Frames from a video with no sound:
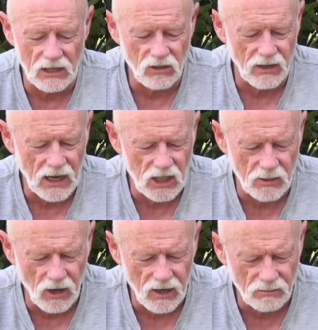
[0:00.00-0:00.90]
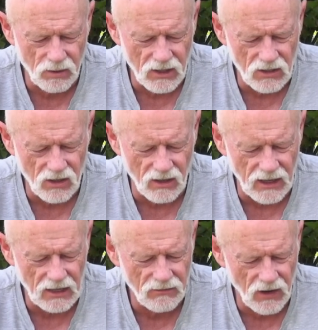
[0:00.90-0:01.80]
It's got an HDMI input, it's got
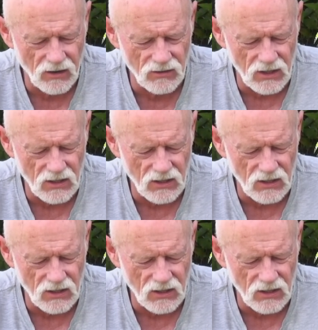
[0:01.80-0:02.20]
headphones,